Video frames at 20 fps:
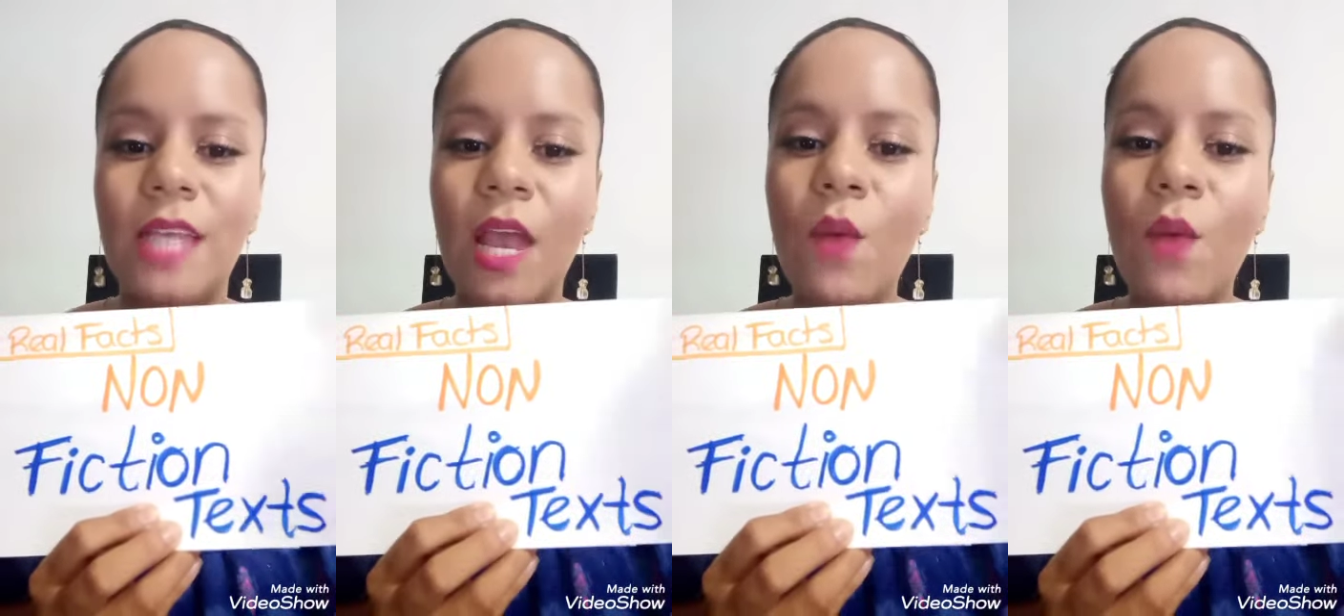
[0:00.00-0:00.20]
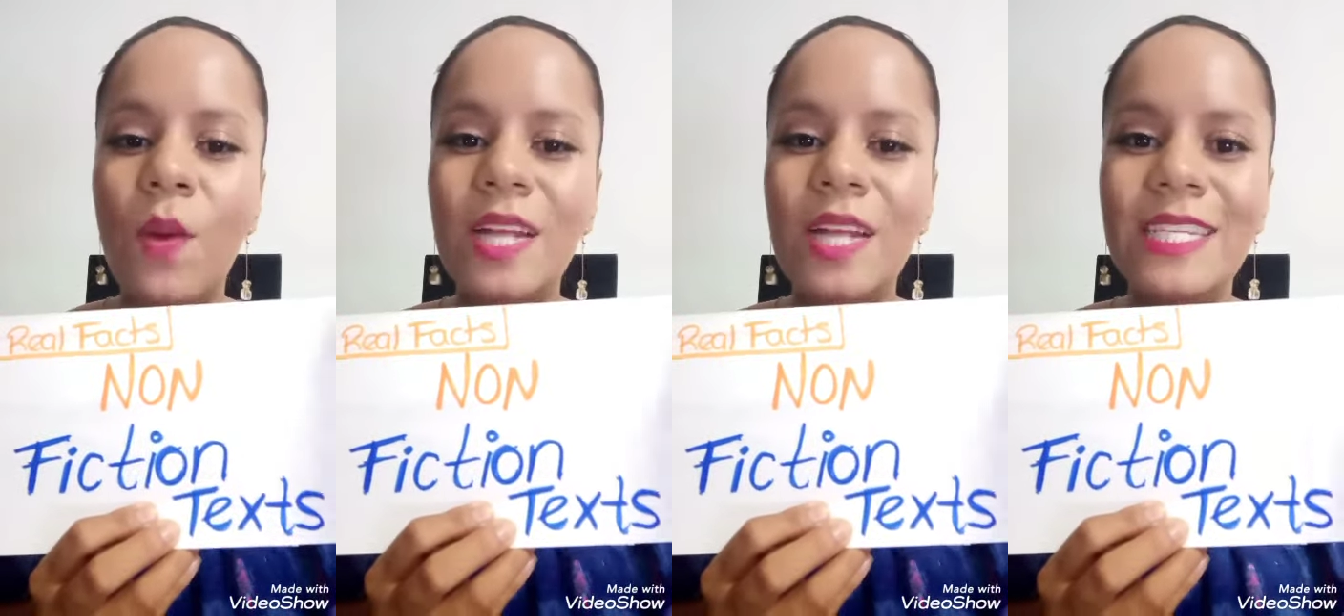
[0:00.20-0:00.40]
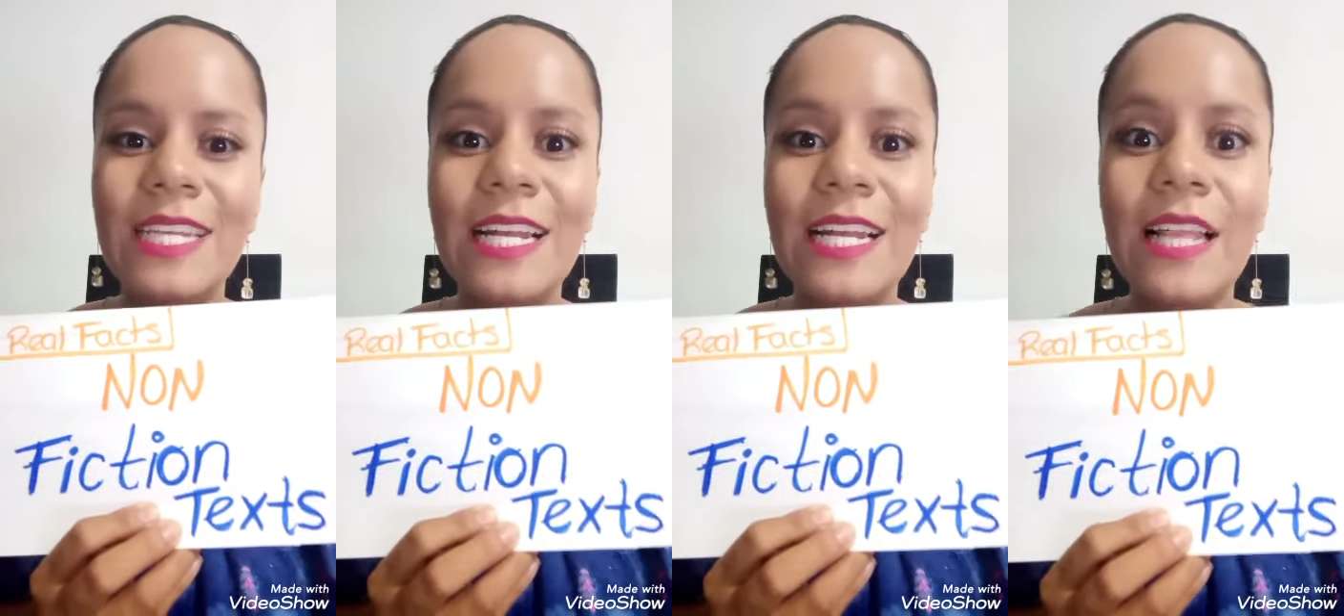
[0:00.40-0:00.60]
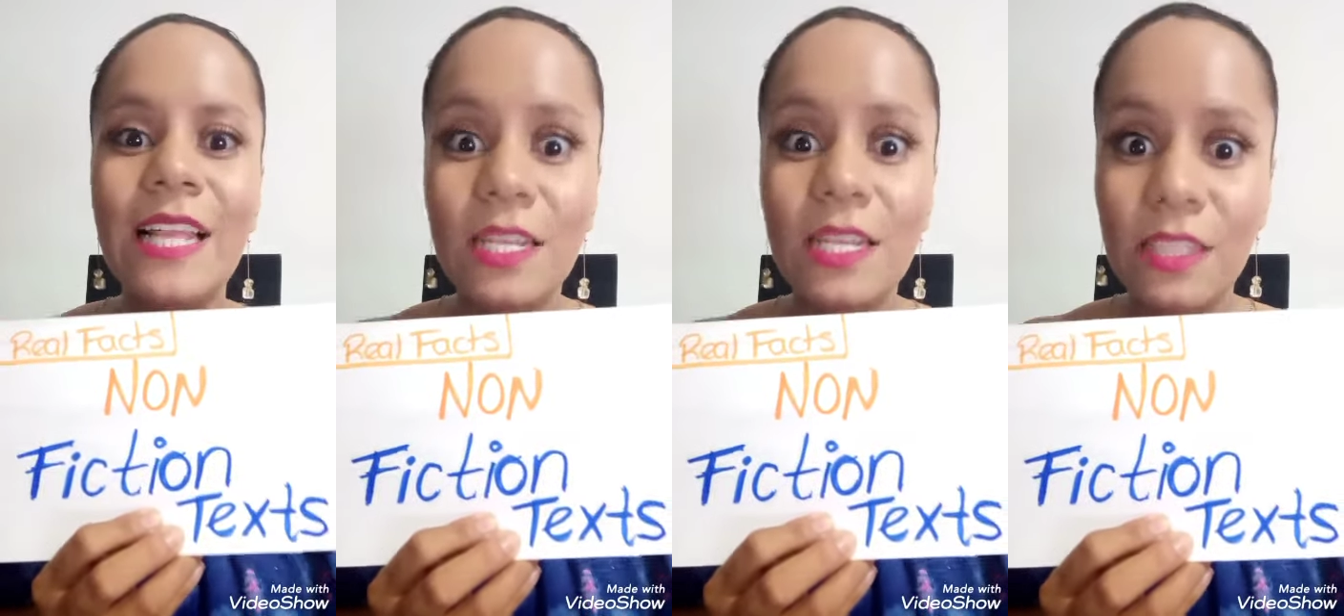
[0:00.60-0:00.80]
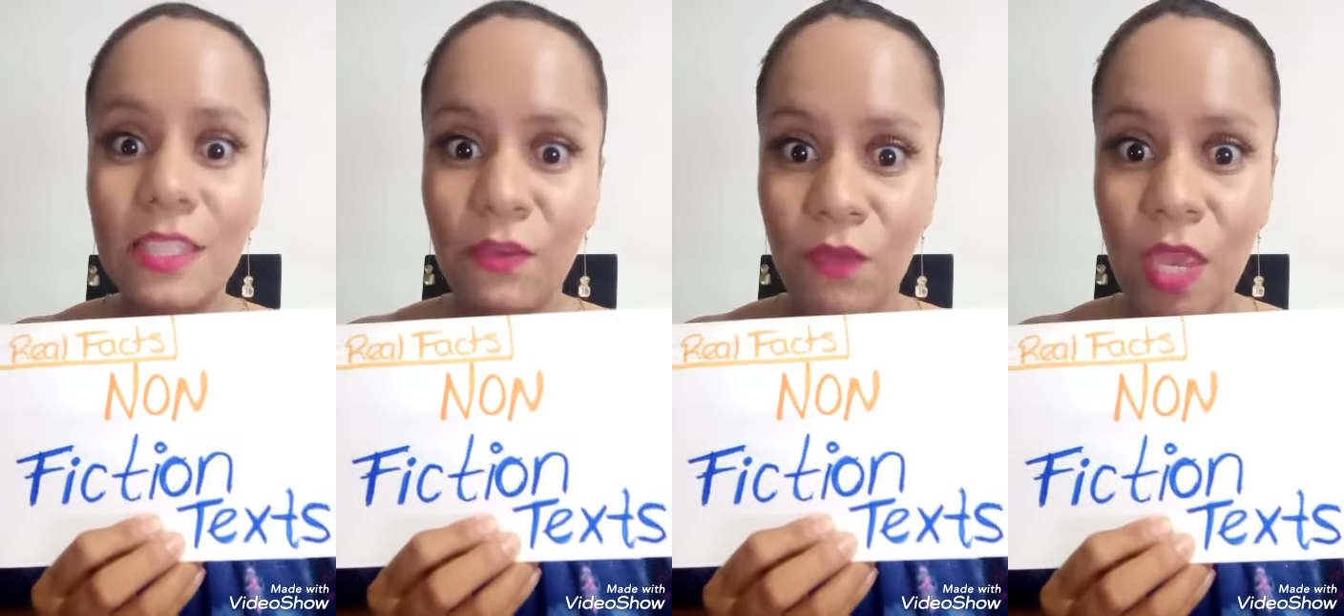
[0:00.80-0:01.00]
And what is the
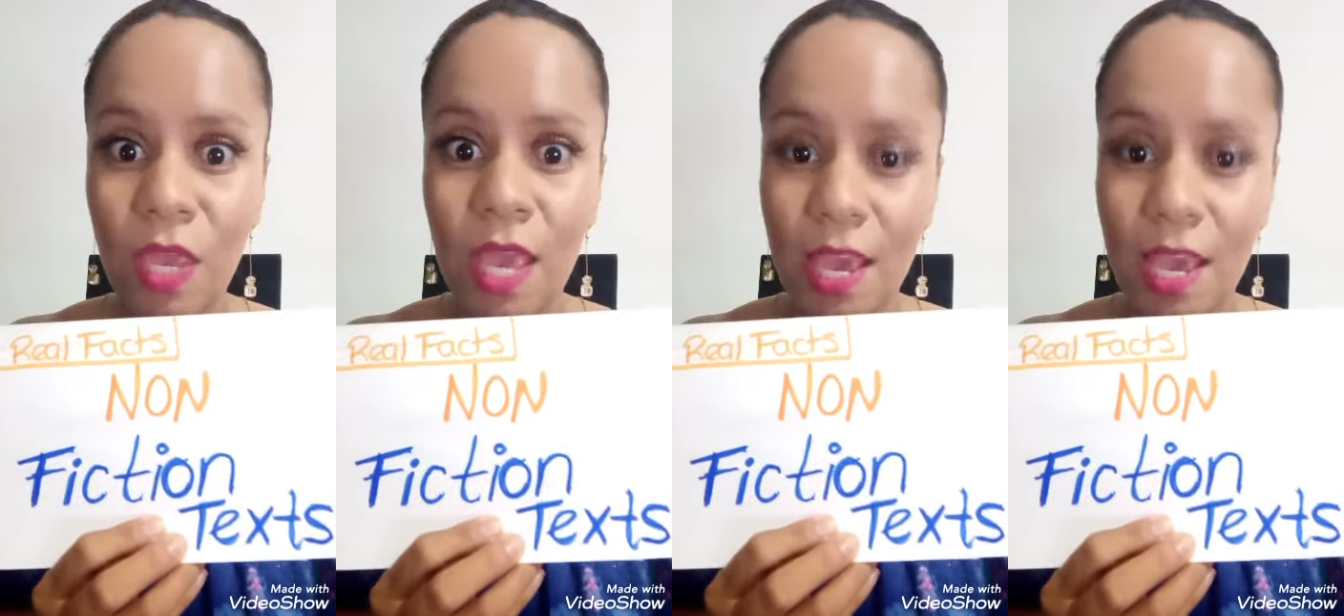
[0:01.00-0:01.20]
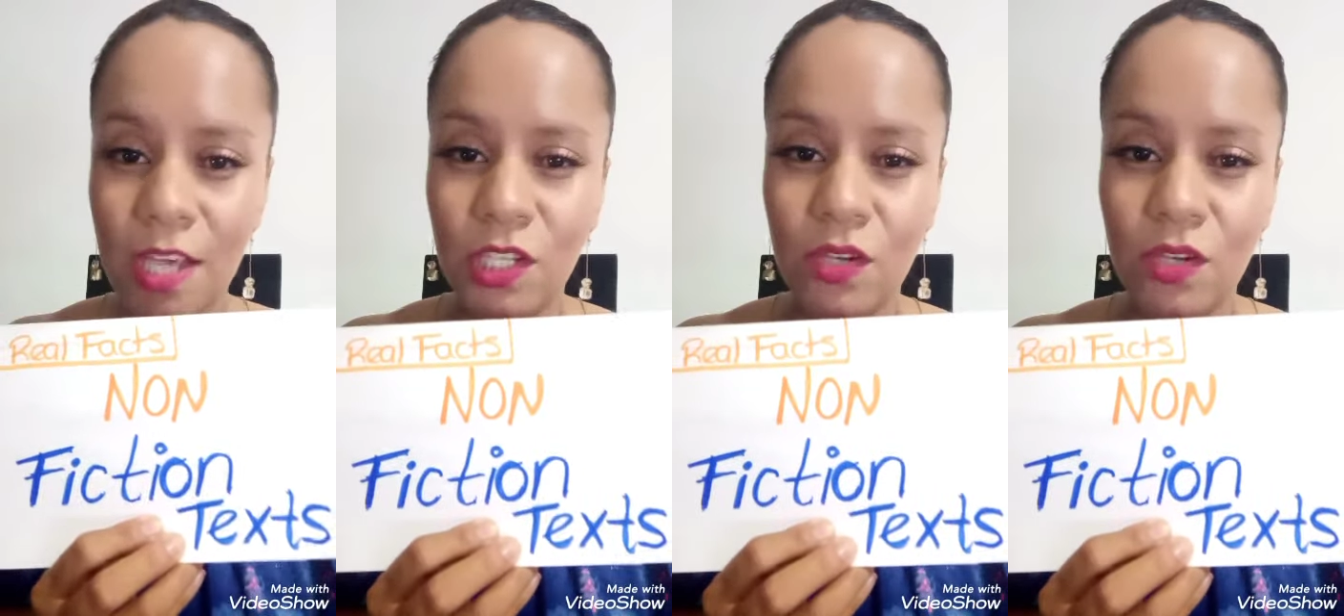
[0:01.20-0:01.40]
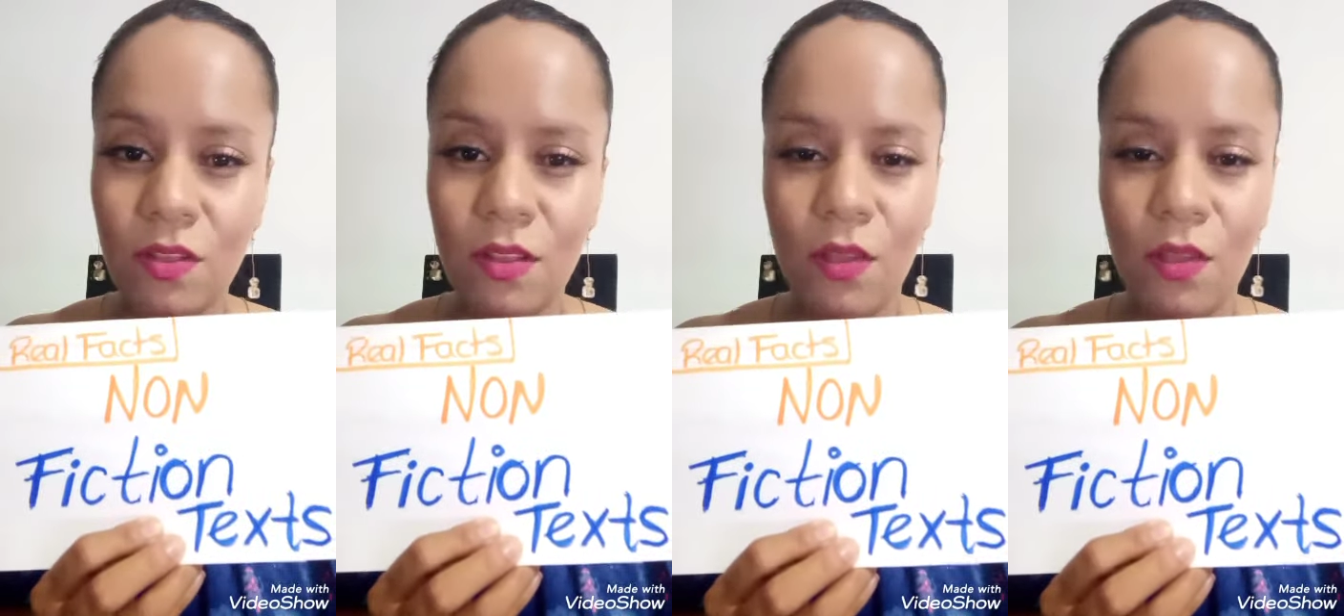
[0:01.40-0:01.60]
classification